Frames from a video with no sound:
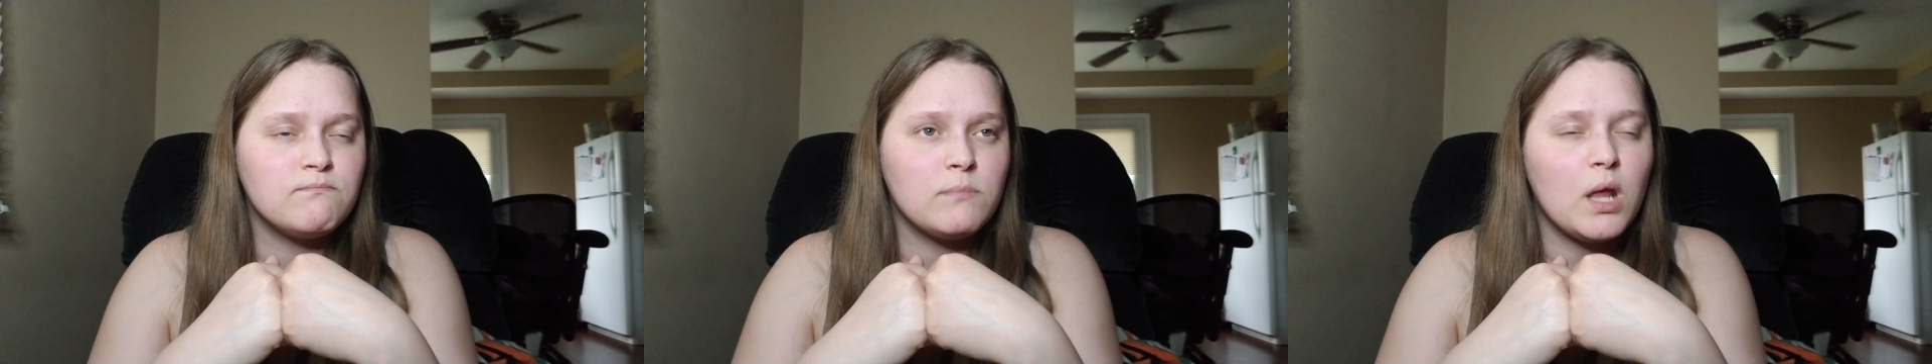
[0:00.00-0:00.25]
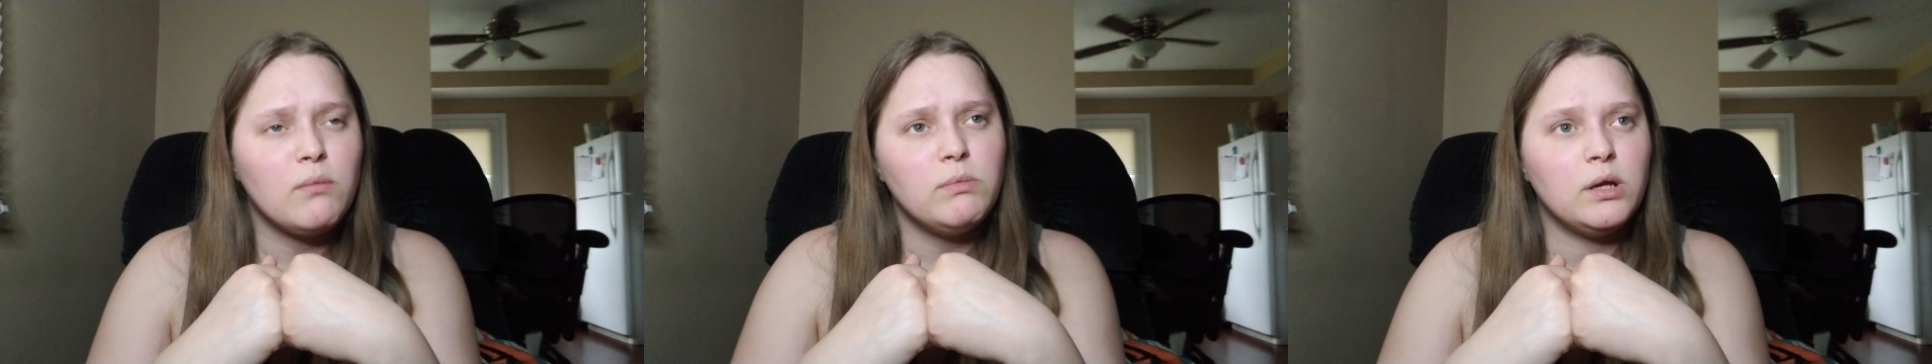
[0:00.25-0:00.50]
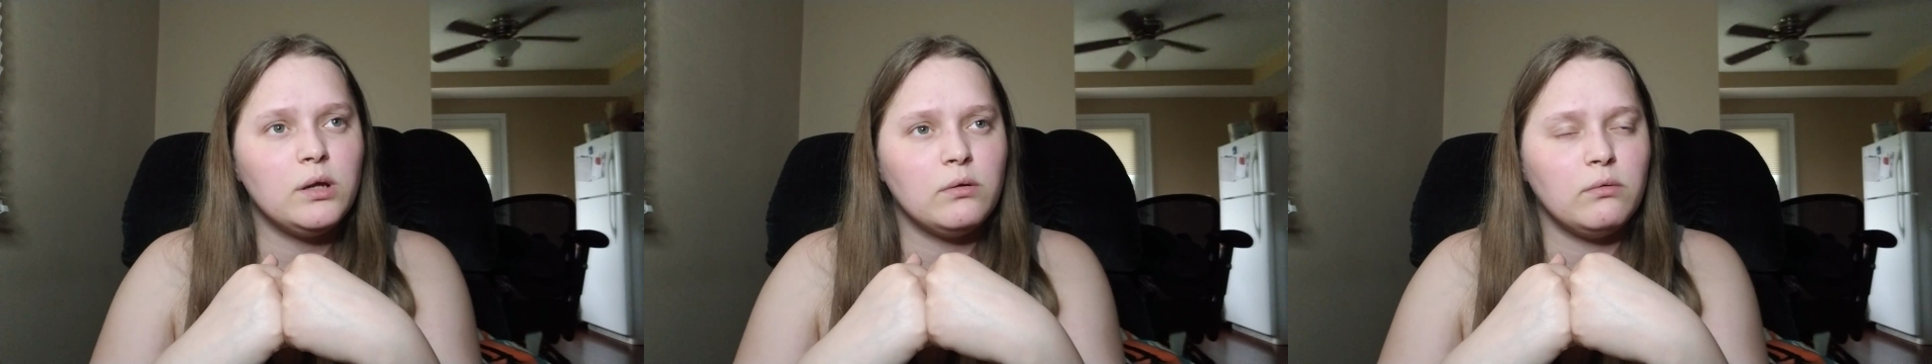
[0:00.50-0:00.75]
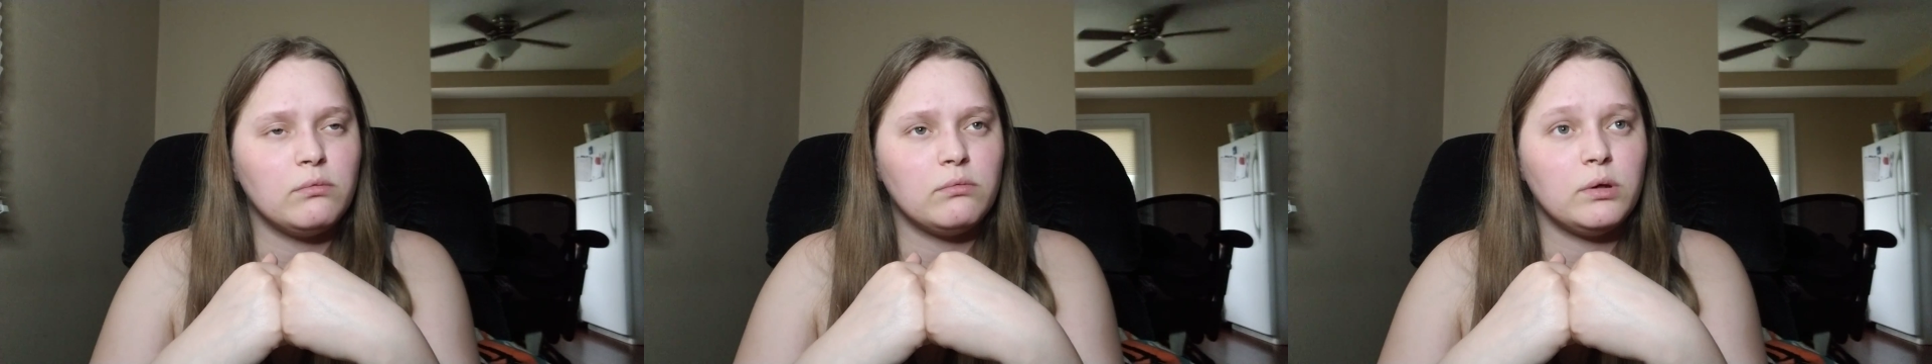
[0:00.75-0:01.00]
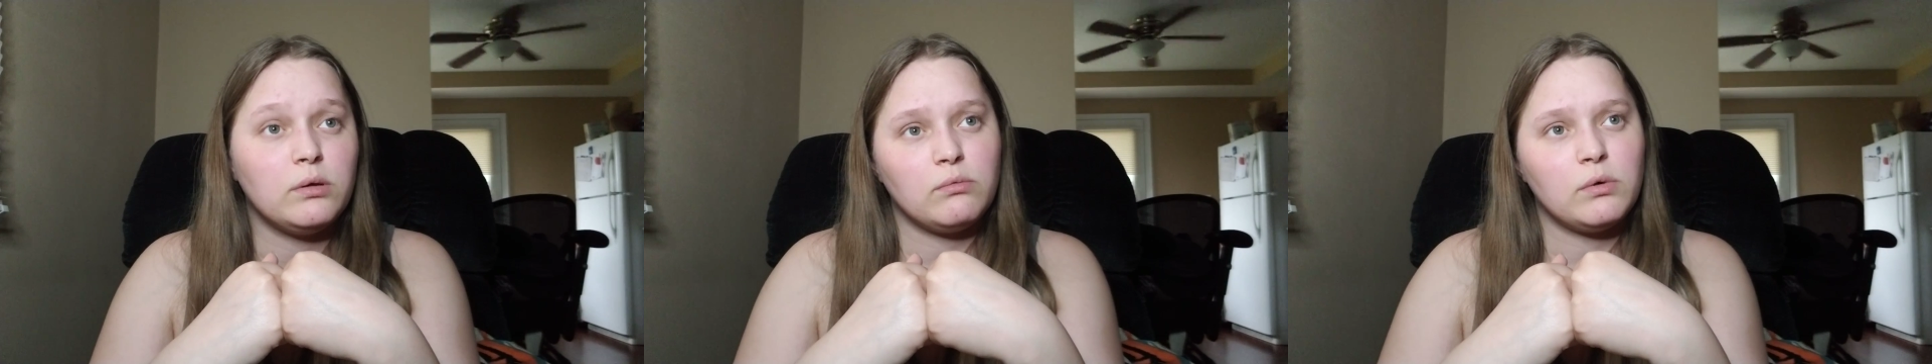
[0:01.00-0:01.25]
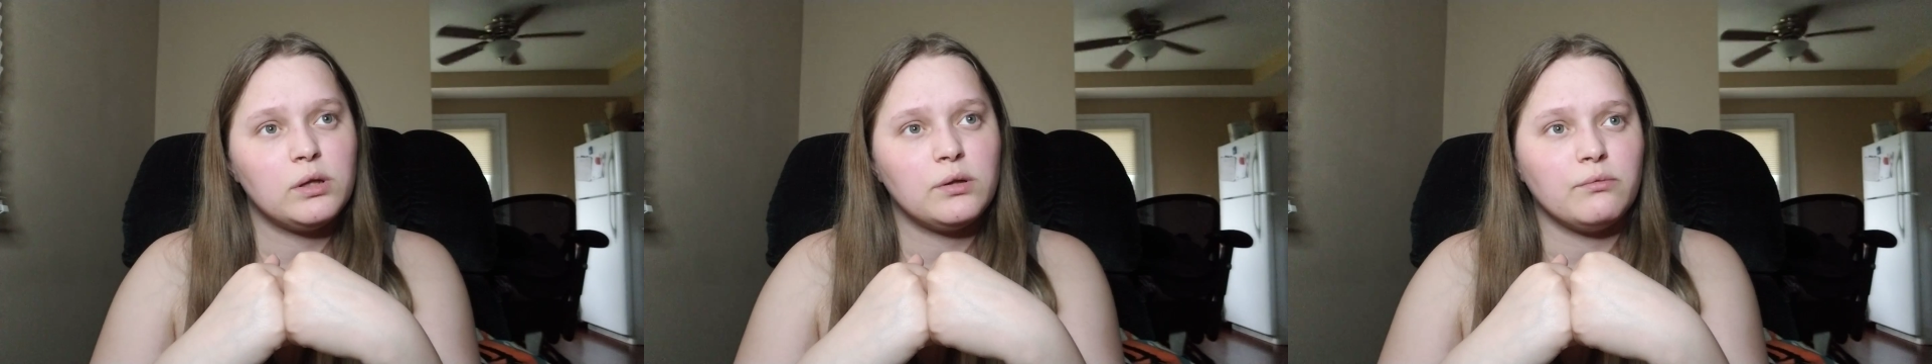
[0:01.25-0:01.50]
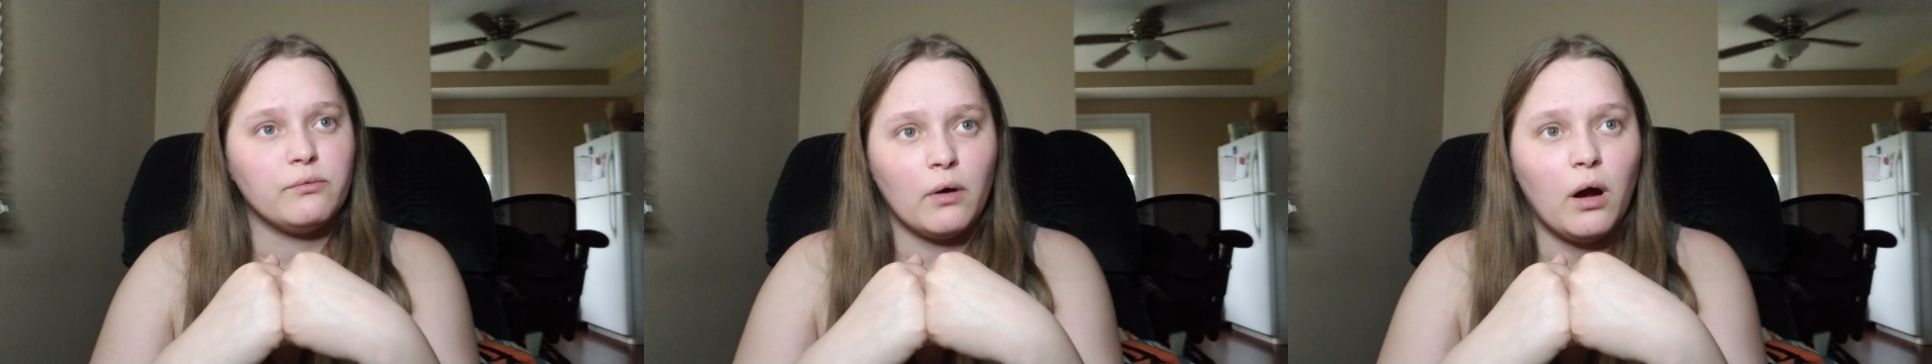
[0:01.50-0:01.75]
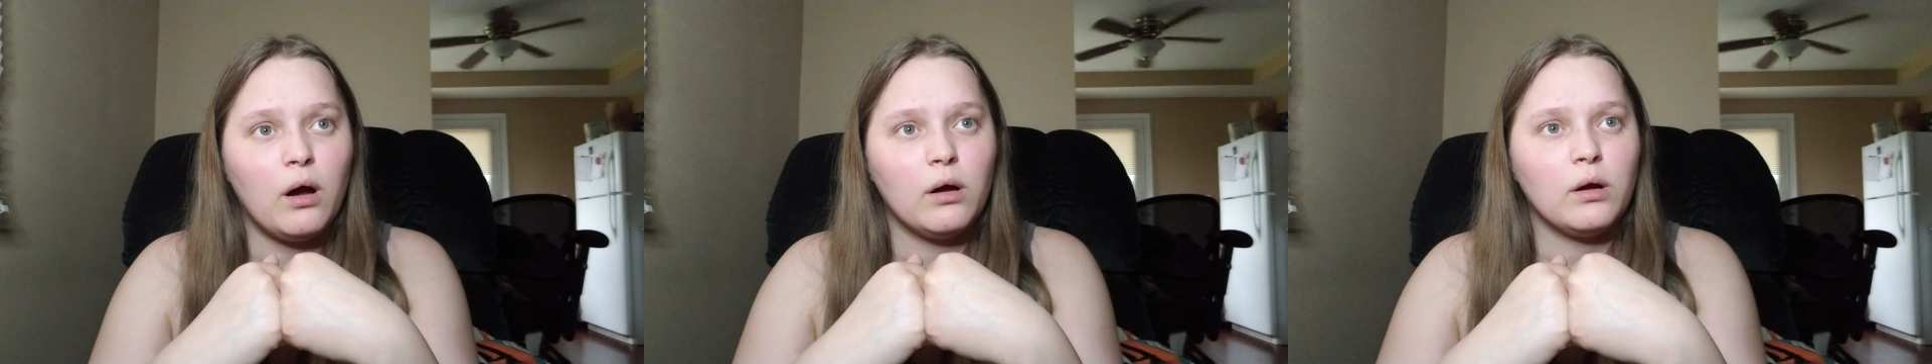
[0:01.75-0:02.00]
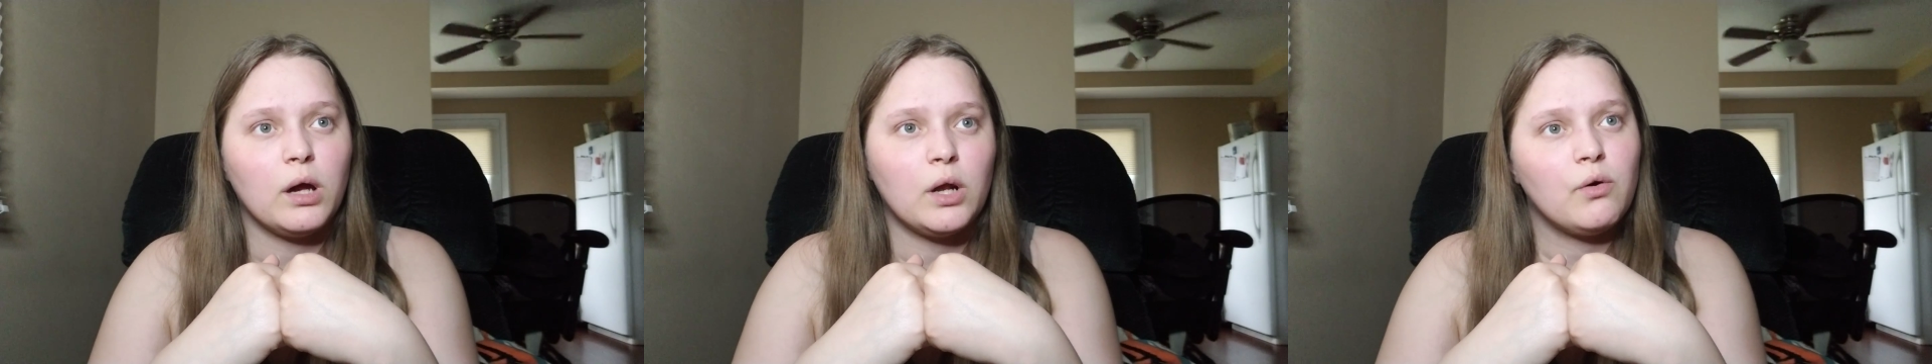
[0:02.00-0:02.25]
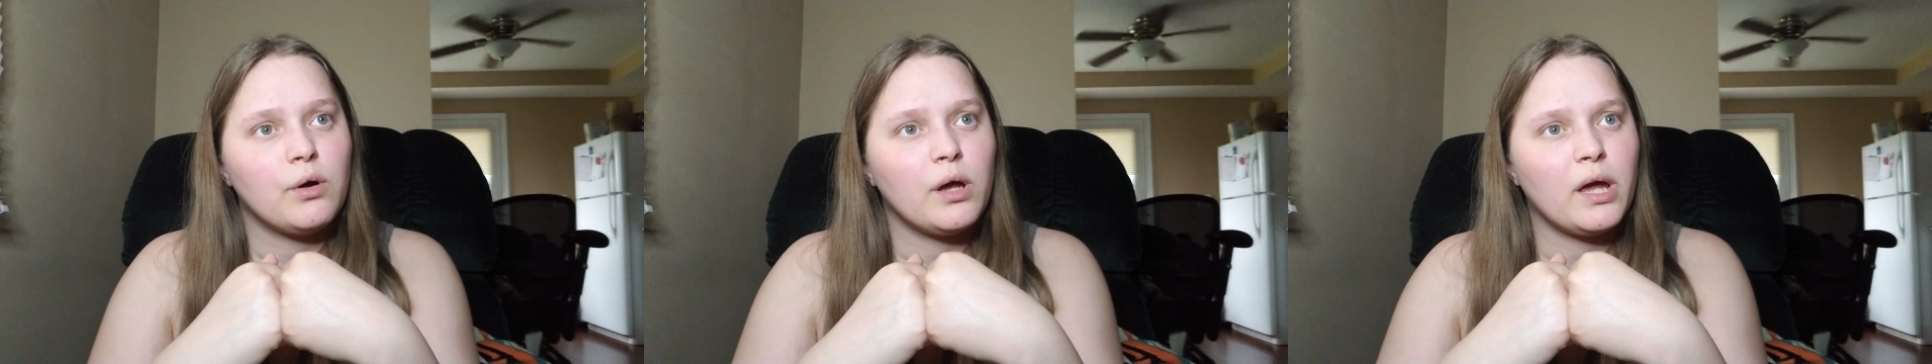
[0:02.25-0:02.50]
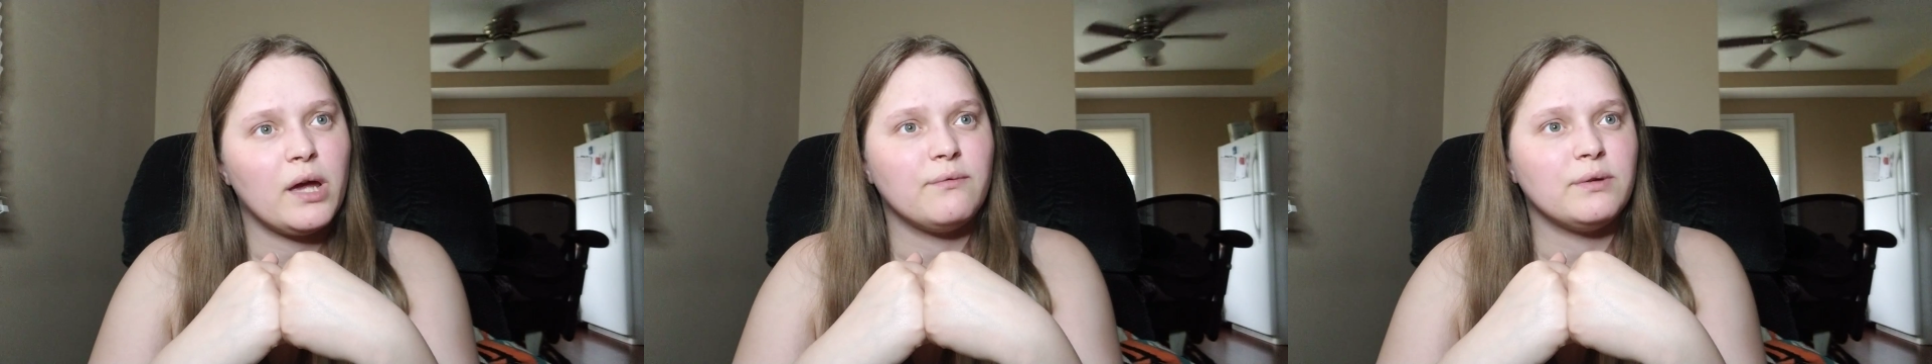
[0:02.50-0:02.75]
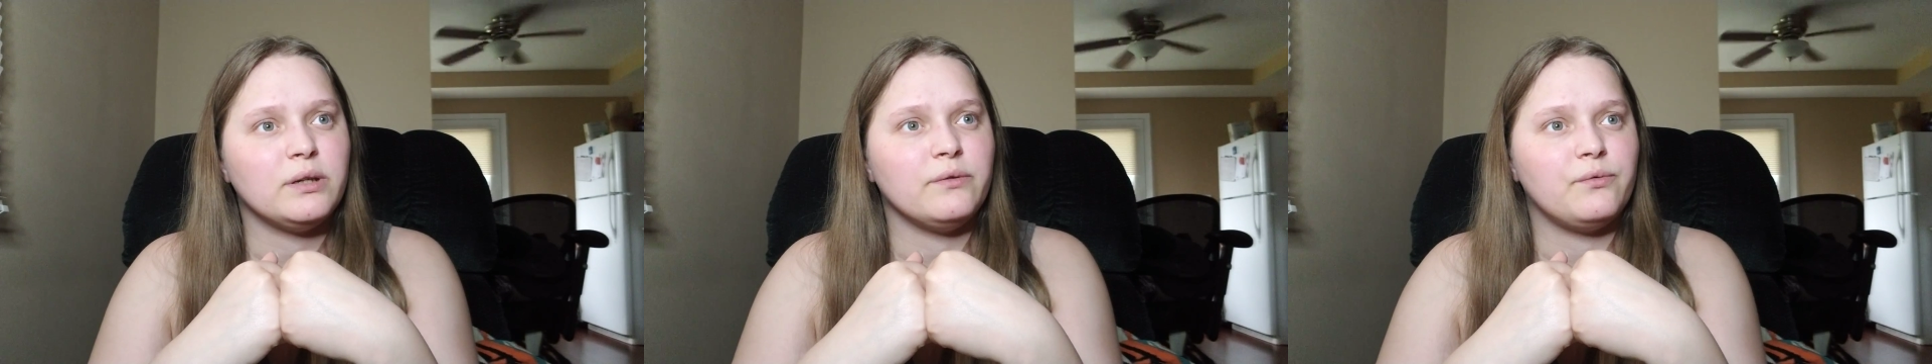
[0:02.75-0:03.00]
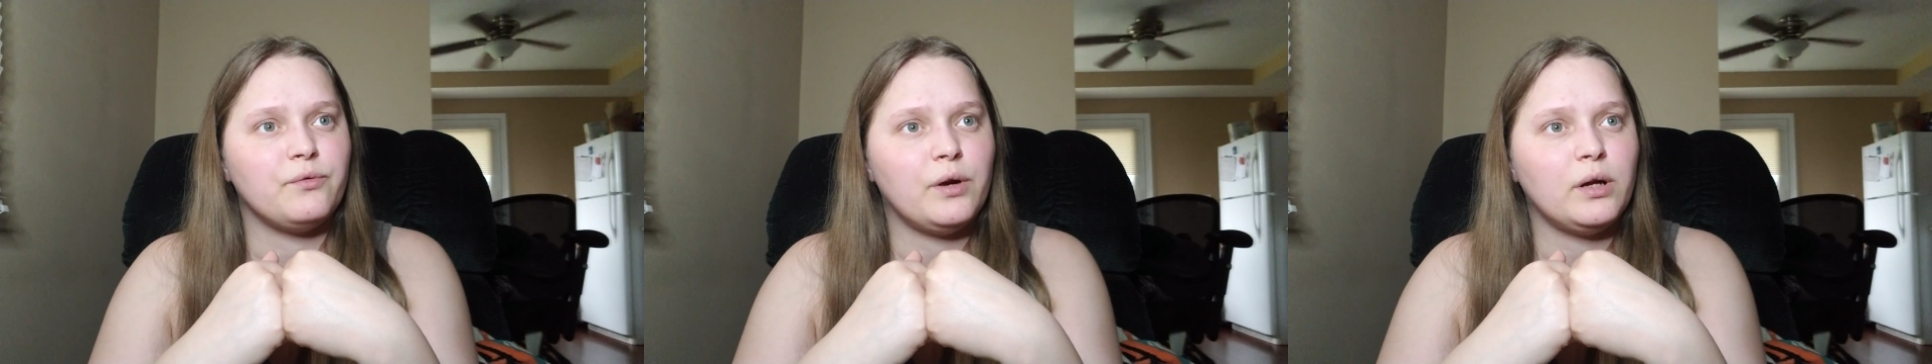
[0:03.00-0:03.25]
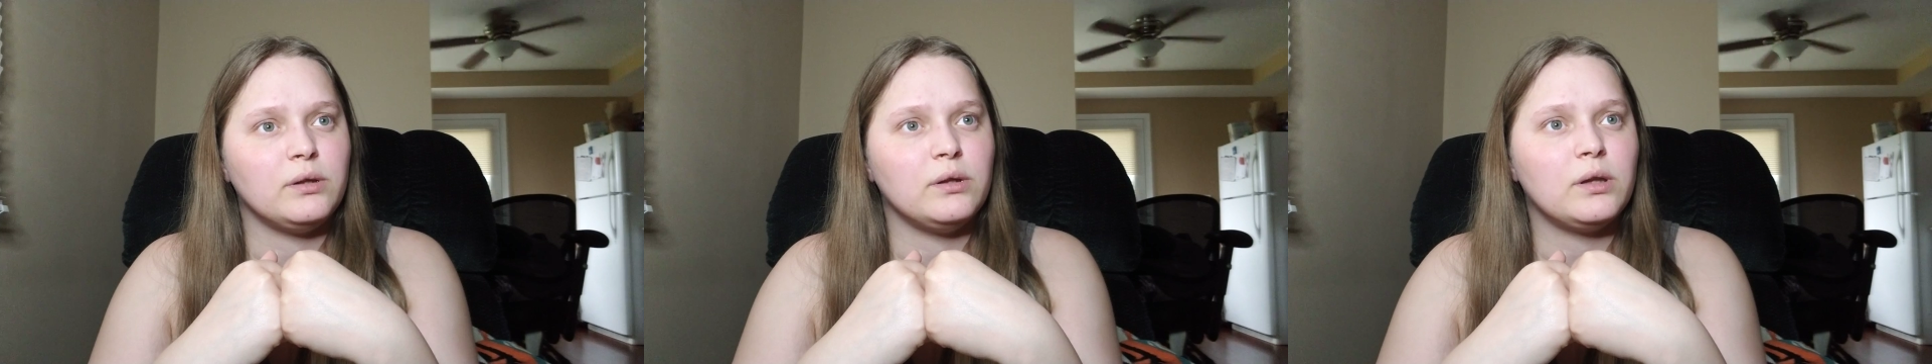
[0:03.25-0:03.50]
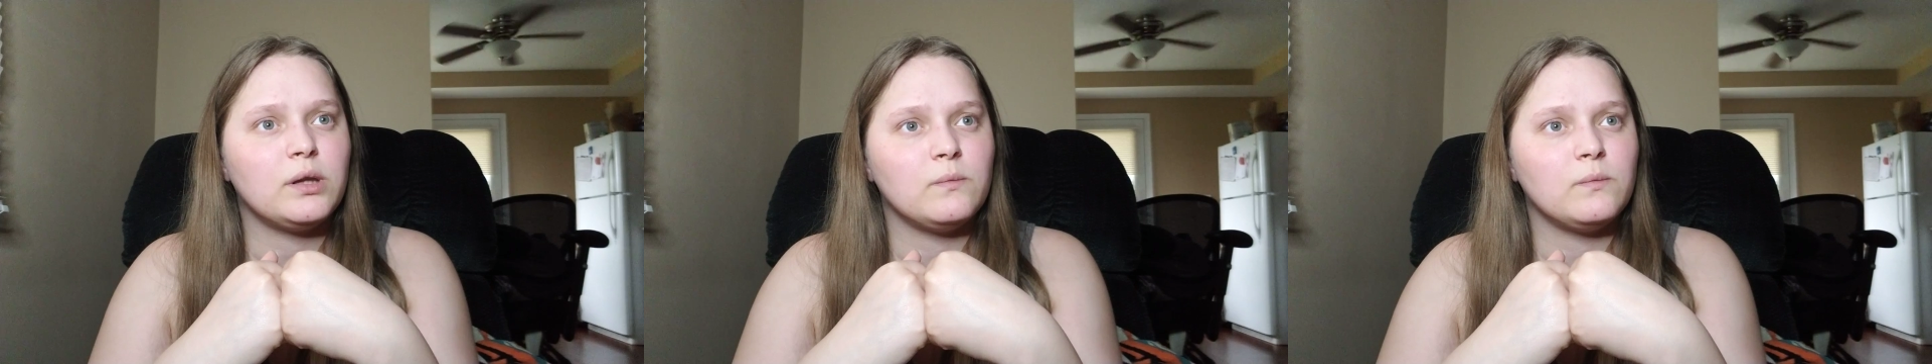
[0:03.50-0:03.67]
I mean, he wasn't wrong. I don't have any friends.